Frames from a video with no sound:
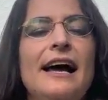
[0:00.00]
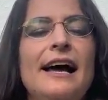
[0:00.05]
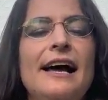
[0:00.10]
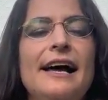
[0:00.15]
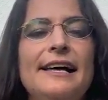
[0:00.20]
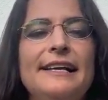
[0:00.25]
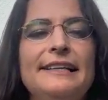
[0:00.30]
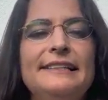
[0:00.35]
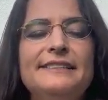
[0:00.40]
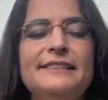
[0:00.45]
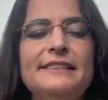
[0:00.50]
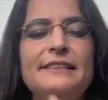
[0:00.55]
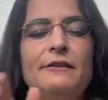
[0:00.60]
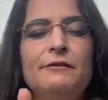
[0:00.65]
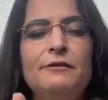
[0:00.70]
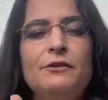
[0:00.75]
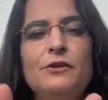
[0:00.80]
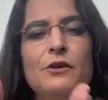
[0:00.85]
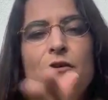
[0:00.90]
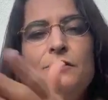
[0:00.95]
And Sing
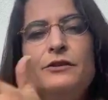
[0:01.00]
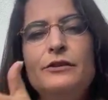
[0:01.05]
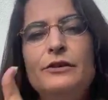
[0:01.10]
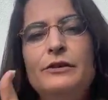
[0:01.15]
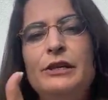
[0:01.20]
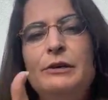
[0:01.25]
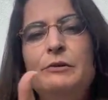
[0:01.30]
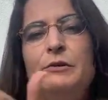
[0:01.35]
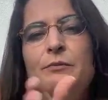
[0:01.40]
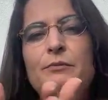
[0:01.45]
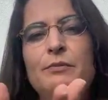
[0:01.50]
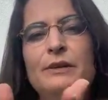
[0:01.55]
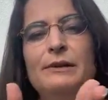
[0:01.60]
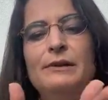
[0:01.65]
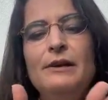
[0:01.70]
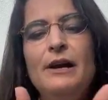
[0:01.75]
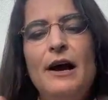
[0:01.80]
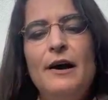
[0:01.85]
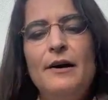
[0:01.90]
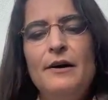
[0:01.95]
Afrikaans 3 would
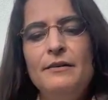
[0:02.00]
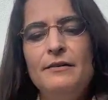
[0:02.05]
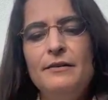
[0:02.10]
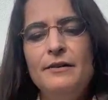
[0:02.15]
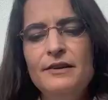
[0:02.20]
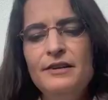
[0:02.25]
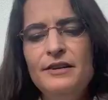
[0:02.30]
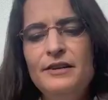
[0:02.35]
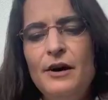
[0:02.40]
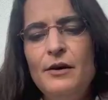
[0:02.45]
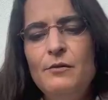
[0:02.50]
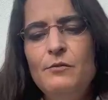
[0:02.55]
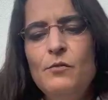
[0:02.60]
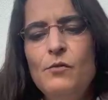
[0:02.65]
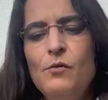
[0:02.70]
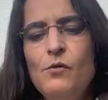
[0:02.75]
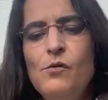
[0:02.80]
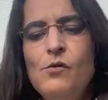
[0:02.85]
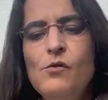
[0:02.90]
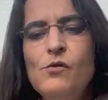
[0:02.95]
be,
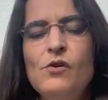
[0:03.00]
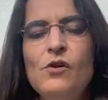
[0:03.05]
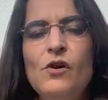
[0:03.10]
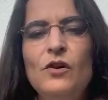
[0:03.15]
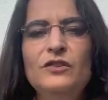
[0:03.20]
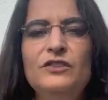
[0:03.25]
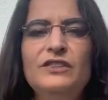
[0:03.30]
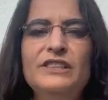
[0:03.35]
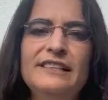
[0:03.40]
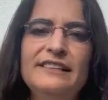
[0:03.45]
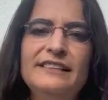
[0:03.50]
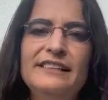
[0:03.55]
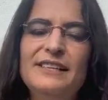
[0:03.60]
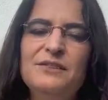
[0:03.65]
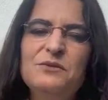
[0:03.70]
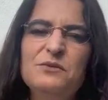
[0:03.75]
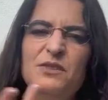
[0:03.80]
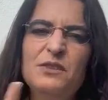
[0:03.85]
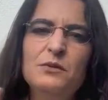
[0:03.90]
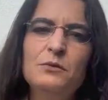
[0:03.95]
more content that
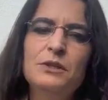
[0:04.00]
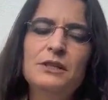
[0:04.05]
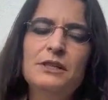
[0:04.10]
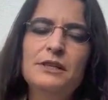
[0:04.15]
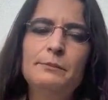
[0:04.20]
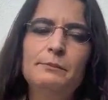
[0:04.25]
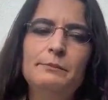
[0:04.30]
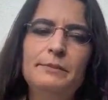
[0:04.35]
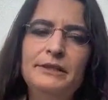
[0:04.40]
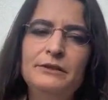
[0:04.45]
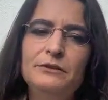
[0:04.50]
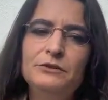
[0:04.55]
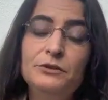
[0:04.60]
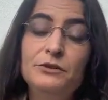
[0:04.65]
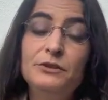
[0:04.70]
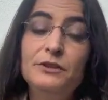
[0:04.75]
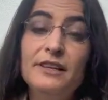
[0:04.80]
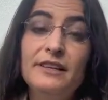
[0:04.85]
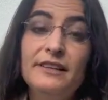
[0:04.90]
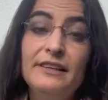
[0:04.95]
wouldn't appeal
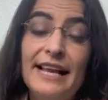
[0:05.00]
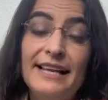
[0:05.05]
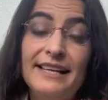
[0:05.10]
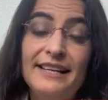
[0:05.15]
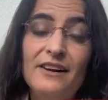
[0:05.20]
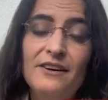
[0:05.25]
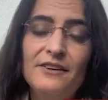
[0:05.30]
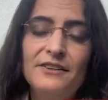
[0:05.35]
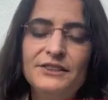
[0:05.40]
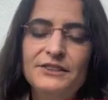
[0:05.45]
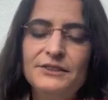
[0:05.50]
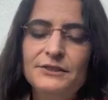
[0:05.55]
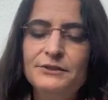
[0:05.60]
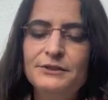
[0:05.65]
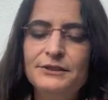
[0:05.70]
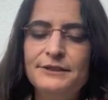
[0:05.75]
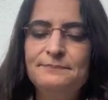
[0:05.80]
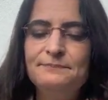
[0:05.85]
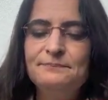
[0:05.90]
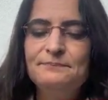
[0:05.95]
to that young
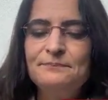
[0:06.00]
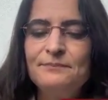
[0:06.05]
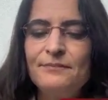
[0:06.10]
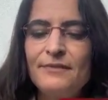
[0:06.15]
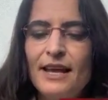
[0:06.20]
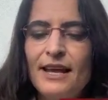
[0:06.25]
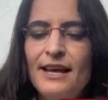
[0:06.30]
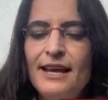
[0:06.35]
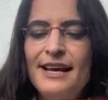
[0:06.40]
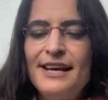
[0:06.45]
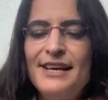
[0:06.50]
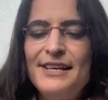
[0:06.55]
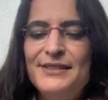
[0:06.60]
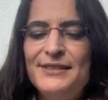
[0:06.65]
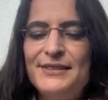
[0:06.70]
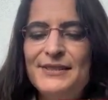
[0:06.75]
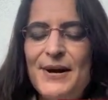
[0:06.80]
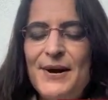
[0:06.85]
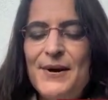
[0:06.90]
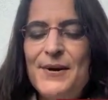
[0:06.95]
children.
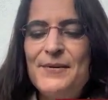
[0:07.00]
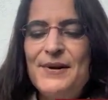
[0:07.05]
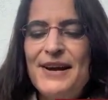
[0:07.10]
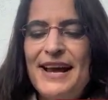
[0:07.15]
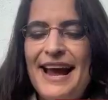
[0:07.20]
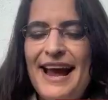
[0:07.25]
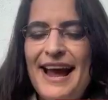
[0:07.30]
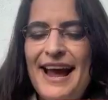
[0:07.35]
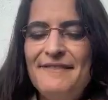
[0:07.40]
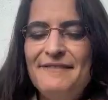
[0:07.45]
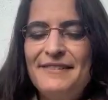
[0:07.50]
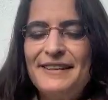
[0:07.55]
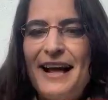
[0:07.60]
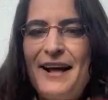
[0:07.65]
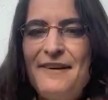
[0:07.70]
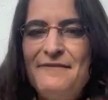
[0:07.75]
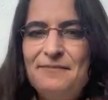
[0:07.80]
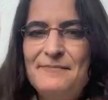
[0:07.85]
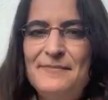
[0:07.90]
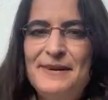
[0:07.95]
So we have it
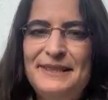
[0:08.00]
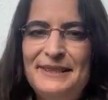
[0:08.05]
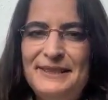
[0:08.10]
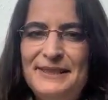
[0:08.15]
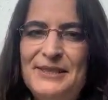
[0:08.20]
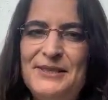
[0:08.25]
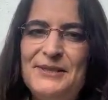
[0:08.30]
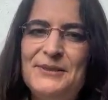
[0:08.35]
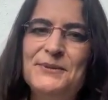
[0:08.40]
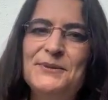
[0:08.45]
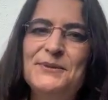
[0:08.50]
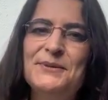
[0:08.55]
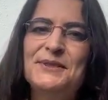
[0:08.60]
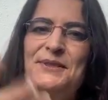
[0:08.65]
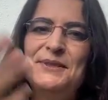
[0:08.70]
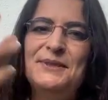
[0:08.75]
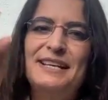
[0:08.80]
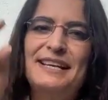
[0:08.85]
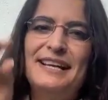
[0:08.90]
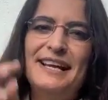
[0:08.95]
alphabetically
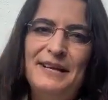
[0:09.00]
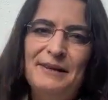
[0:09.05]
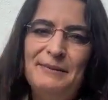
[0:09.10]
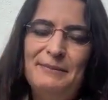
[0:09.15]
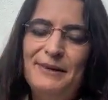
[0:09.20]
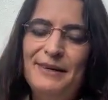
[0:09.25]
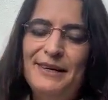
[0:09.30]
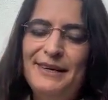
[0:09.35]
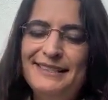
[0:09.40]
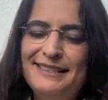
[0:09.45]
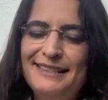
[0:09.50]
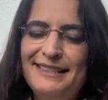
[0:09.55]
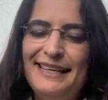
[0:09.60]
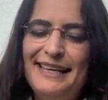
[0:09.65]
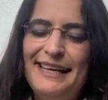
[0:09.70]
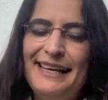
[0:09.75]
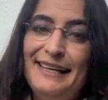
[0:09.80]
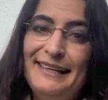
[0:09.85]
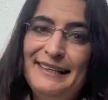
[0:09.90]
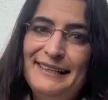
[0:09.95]
sorted, the lullabies at
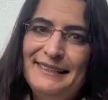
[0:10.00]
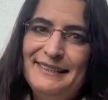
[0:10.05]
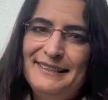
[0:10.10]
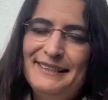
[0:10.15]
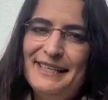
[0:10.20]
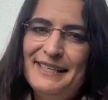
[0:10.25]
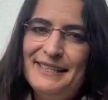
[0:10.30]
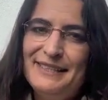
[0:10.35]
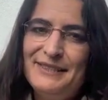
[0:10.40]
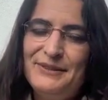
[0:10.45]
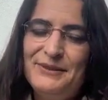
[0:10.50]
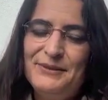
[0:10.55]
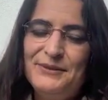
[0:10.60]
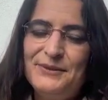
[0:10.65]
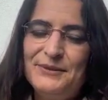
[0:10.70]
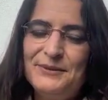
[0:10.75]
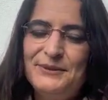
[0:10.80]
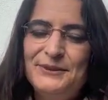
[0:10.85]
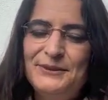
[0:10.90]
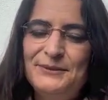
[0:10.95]
the end as
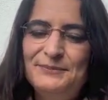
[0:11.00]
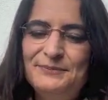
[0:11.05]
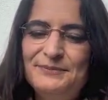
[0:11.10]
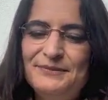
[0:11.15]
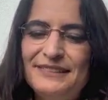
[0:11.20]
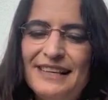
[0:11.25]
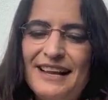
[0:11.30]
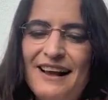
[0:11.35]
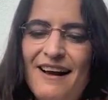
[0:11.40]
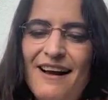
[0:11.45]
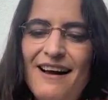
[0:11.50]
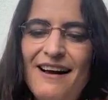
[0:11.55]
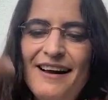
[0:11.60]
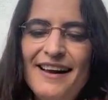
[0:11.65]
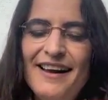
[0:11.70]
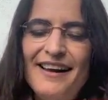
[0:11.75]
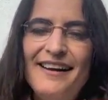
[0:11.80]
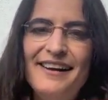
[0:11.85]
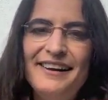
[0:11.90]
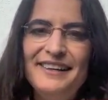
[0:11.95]
usual.
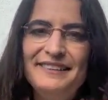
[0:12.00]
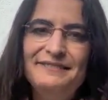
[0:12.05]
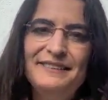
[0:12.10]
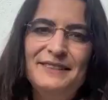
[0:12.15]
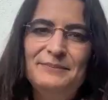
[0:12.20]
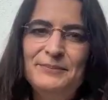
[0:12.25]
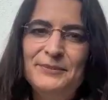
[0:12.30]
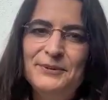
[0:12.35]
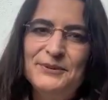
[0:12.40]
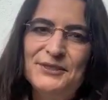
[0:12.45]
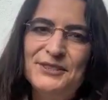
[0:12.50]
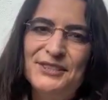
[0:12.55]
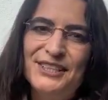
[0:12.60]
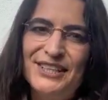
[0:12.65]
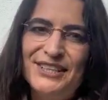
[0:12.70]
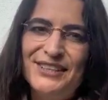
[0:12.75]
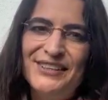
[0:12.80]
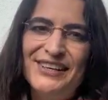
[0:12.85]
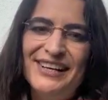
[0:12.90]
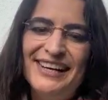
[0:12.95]
Die
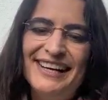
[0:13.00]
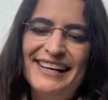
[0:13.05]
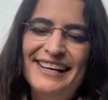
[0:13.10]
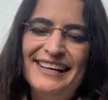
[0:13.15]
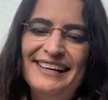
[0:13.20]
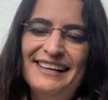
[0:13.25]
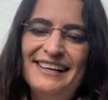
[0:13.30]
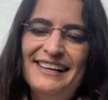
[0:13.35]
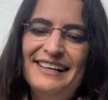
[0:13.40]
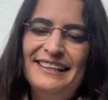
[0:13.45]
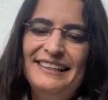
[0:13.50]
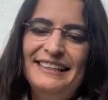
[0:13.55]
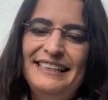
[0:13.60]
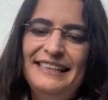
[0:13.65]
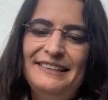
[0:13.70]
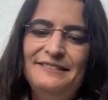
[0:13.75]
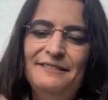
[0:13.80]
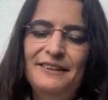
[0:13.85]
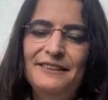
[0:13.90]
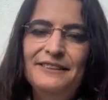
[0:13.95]
witborskraai,
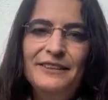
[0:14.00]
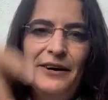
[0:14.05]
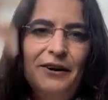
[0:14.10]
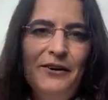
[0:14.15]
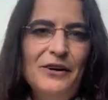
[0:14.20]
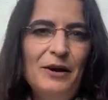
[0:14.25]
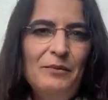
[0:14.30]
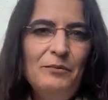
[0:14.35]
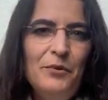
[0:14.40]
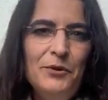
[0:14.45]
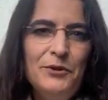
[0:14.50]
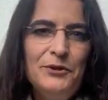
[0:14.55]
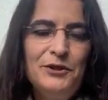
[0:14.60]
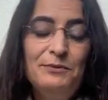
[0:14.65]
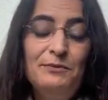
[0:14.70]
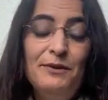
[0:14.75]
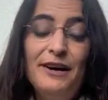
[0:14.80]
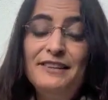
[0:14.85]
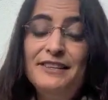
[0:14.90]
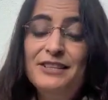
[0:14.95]
hier vandaan na
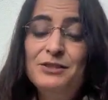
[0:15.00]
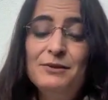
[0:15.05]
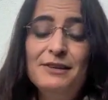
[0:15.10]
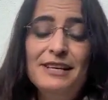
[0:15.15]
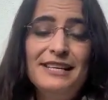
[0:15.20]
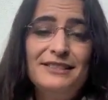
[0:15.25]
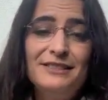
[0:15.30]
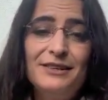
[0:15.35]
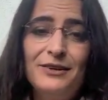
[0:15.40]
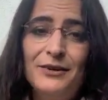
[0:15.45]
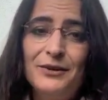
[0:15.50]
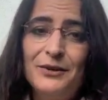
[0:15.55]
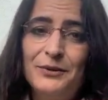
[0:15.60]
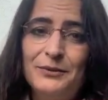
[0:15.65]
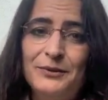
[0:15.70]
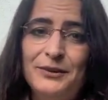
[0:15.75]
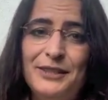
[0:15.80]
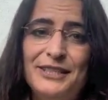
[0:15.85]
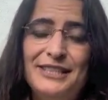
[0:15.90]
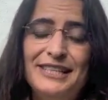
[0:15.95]
Mosselbaai. This one has a lot of
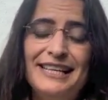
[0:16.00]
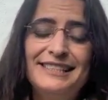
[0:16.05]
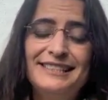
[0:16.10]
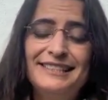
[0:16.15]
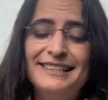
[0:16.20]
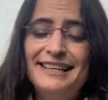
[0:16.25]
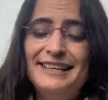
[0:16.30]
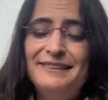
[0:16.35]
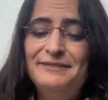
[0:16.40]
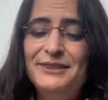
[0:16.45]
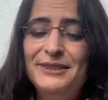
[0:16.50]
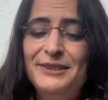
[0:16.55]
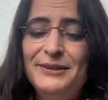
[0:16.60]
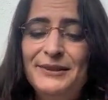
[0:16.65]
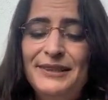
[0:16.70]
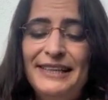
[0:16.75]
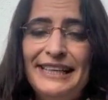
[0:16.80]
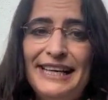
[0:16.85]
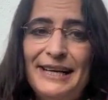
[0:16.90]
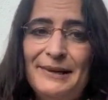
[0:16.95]
words. I still have to
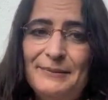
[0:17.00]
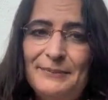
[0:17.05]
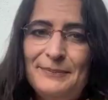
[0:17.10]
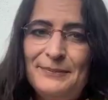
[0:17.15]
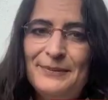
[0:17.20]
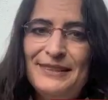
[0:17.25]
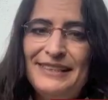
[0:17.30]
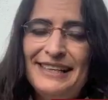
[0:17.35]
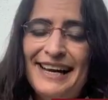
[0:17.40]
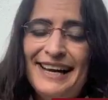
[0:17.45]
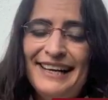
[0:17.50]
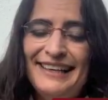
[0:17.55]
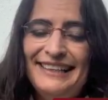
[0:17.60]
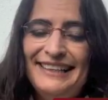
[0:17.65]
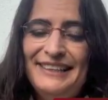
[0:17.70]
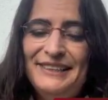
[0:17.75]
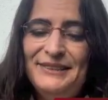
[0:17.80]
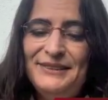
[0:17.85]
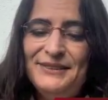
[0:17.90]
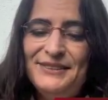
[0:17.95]
look it up when I
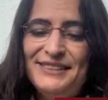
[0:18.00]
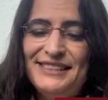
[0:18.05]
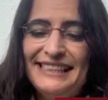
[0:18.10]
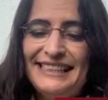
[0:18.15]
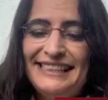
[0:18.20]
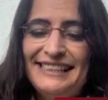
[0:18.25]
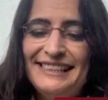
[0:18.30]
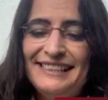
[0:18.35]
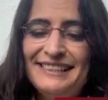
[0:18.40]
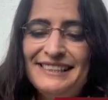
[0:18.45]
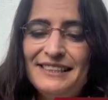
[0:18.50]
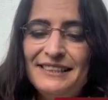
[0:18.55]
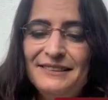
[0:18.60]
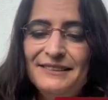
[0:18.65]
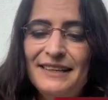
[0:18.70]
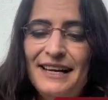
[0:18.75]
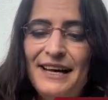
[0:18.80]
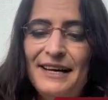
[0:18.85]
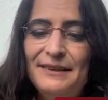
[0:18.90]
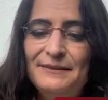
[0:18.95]
need to sing it.
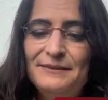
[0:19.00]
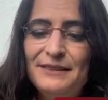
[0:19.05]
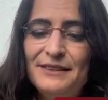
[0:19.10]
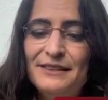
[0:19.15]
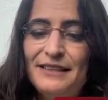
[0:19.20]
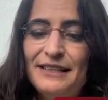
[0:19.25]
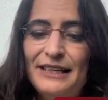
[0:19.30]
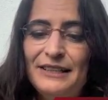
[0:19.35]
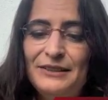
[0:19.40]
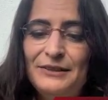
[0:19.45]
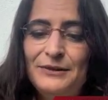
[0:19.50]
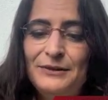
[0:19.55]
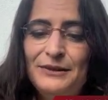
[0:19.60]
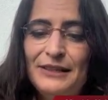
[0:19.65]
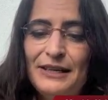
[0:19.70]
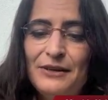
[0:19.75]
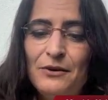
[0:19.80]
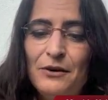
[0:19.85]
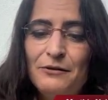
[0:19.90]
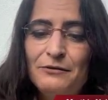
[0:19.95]
Not that I do
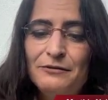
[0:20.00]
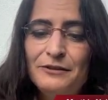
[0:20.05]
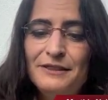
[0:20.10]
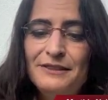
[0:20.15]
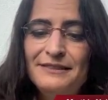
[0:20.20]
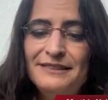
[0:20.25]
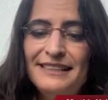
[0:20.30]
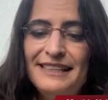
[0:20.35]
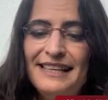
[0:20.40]
that often.